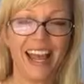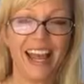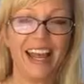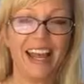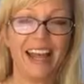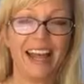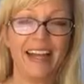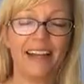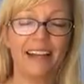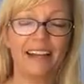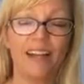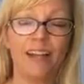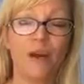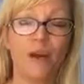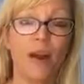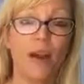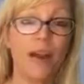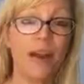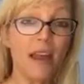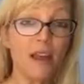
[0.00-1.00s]
And,
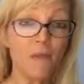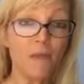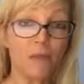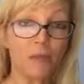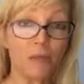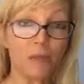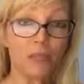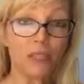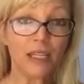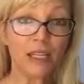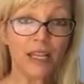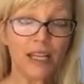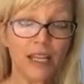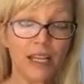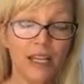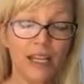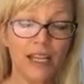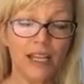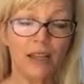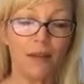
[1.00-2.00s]

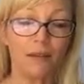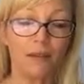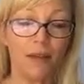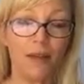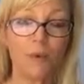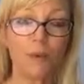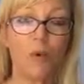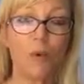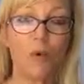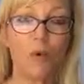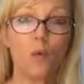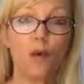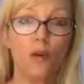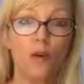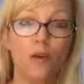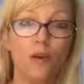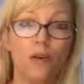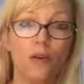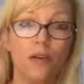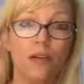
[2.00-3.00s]
inevitably people
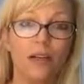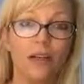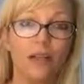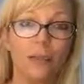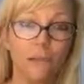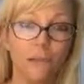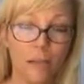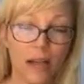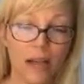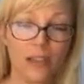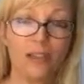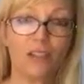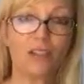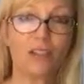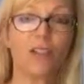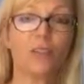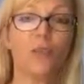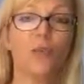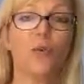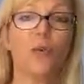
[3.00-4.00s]
will
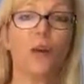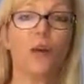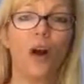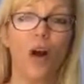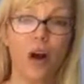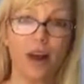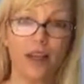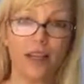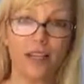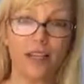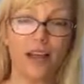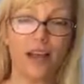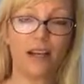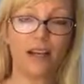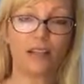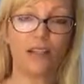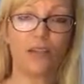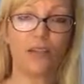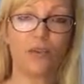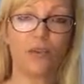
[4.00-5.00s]
message you or
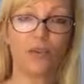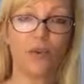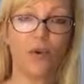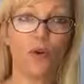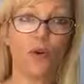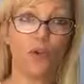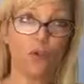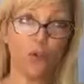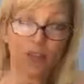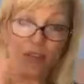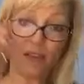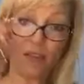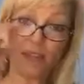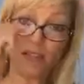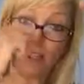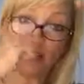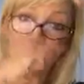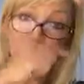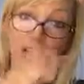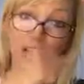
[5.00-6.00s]
contact you, or you can
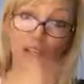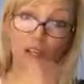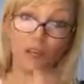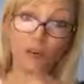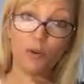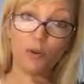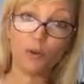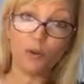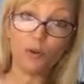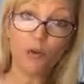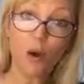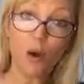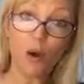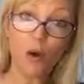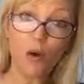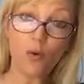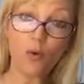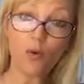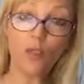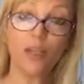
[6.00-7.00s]
even say in your
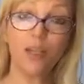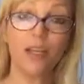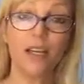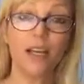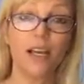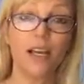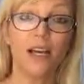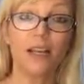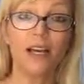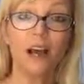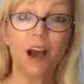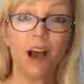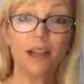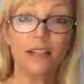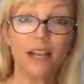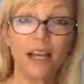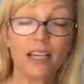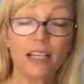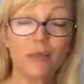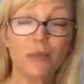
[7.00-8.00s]
post,
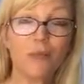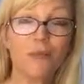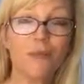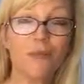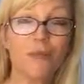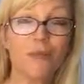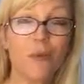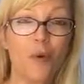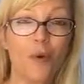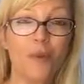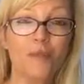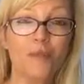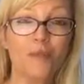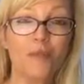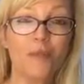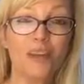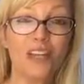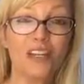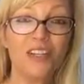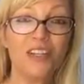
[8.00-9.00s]
contact me for more
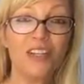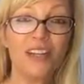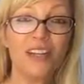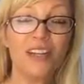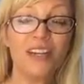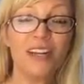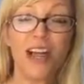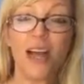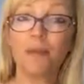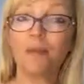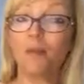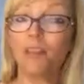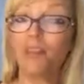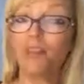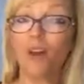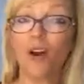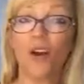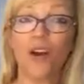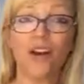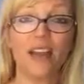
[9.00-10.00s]
information. I'm
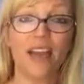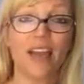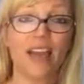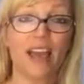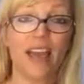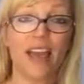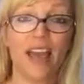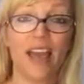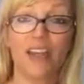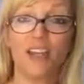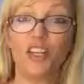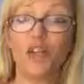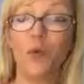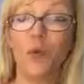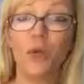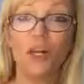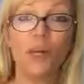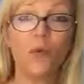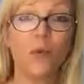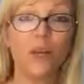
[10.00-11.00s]
starting a
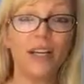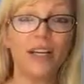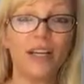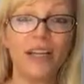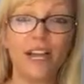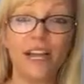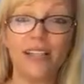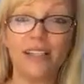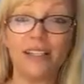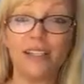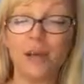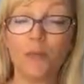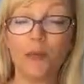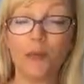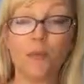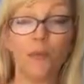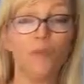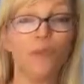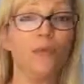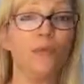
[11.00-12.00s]
21-day
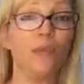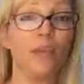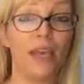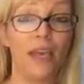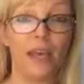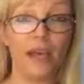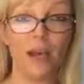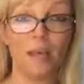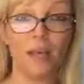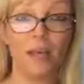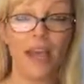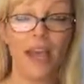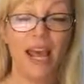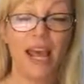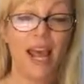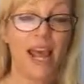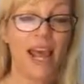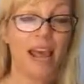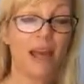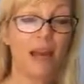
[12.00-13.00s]
summer boot camp,
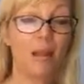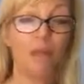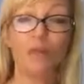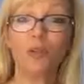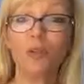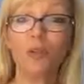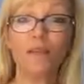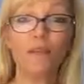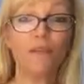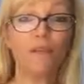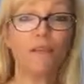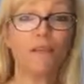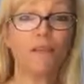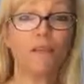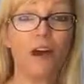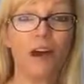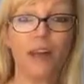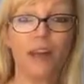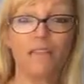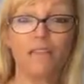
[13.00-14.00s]
and I'm looking for
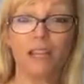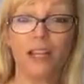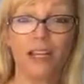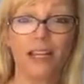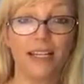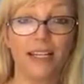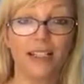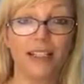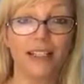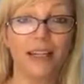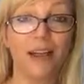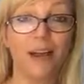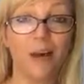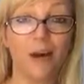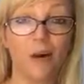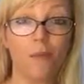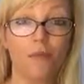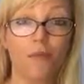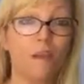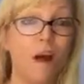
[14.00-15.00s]
5 ladies to
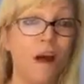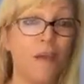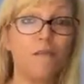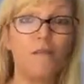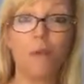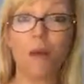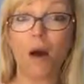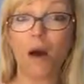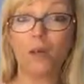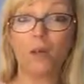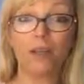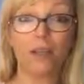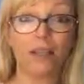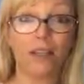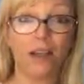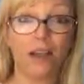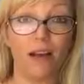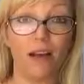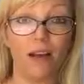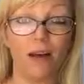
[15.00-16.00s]
help, 5 moms
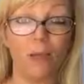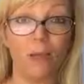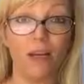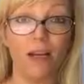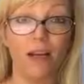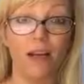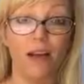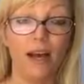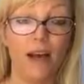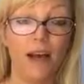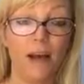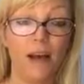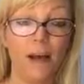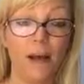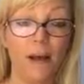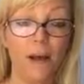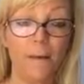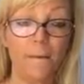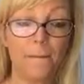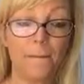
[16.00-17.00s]
to help
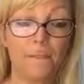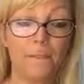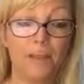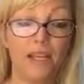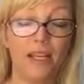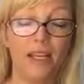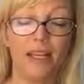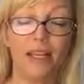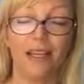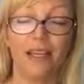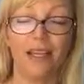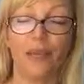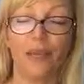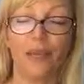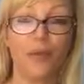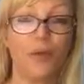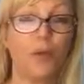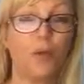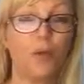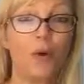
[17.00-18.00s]

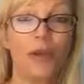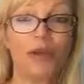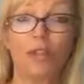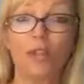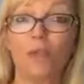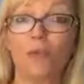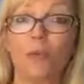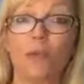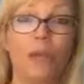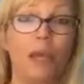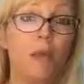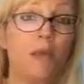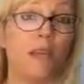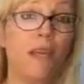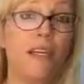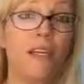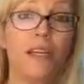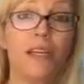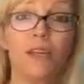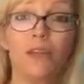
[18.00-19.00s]
through the process, or maybe
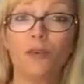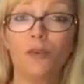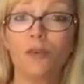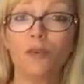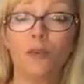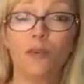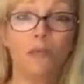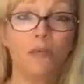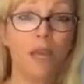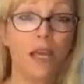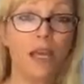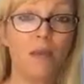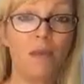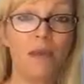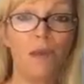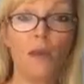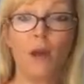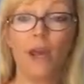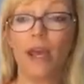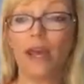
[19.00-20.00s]
they need to lose some
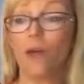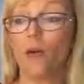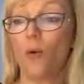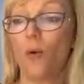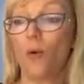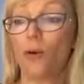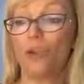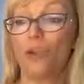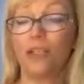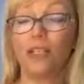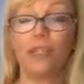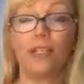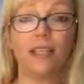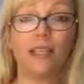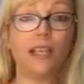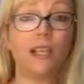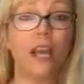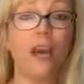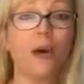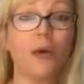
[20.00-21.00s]
baby weight or just
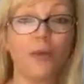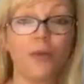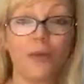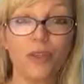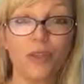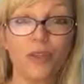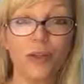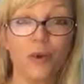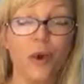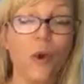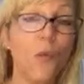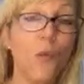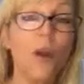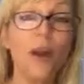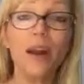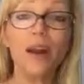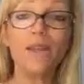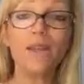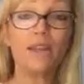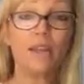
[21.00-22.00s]
get healthier, or
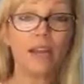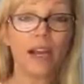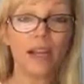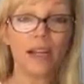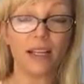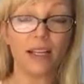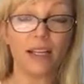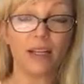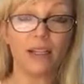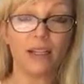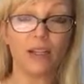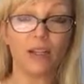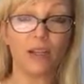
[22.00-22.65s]
whatever that is.